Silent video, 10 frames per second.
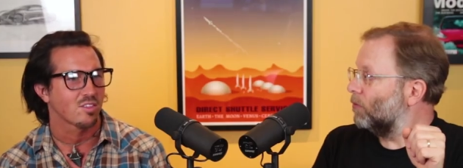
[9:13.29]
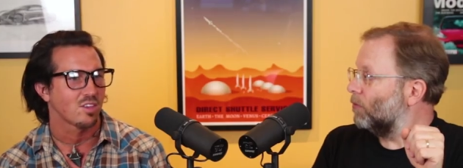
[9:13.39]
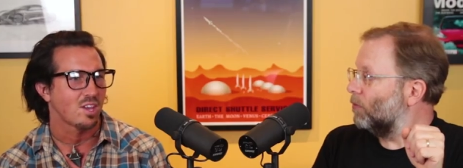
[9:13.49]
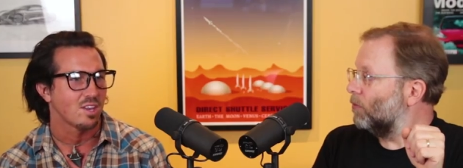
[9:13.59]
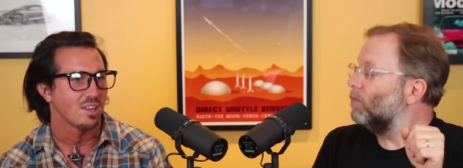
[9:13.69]

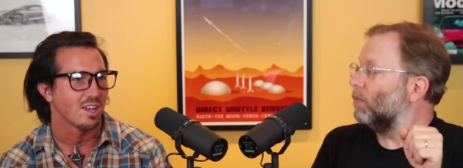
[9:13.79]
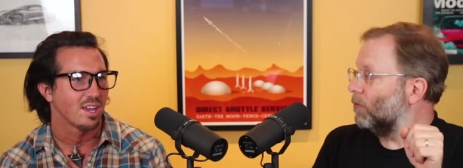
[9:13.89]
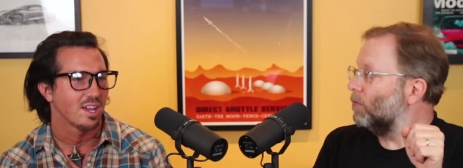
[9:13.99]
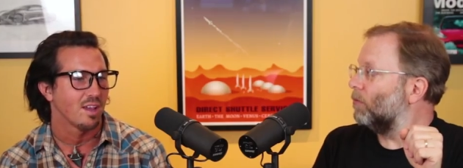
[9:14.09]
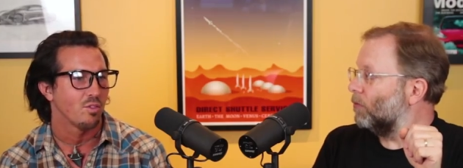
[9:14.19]
Speaker 1: seat,
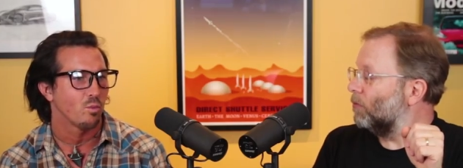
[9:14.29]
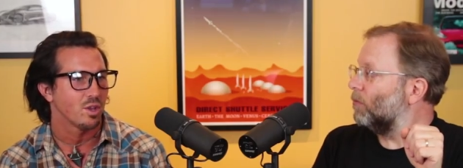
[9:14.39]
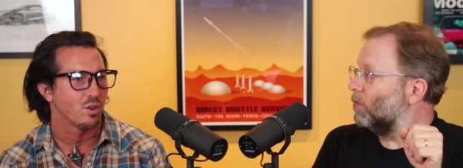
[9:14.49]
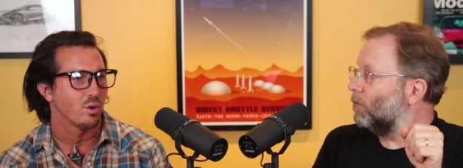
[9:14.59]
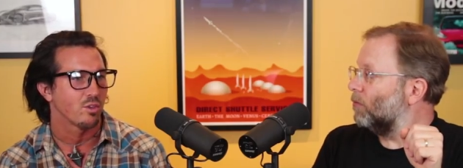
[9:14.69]
and the
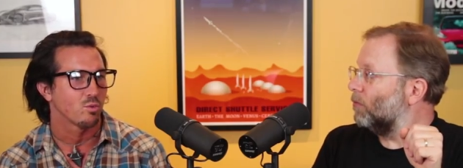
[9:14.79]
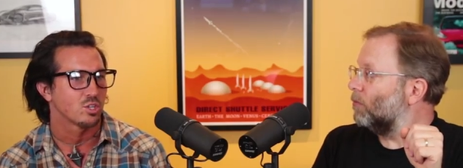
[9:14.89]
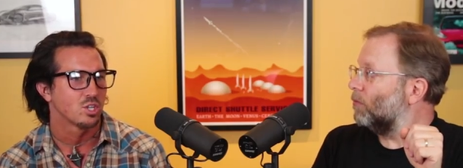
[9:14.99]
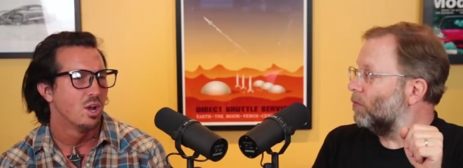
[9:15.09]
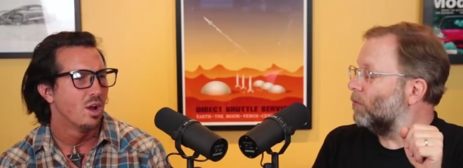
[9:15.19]
wind noise,
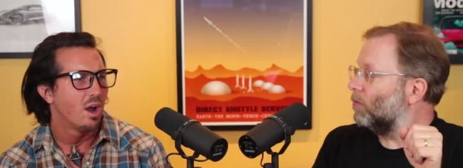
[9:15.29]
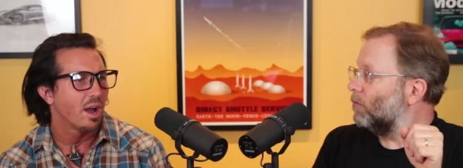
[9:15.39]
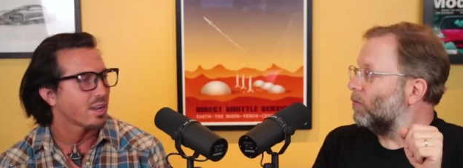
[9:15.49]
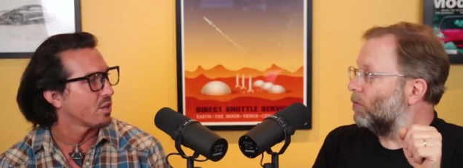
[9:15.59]
which I